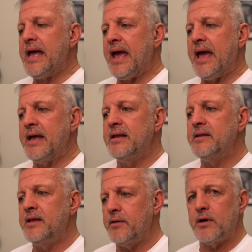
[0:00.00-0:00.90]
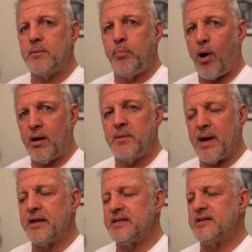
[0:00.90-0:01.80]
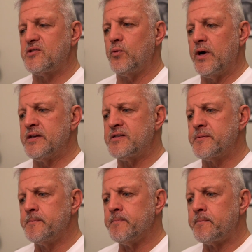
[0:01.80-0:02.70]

And the other part about this was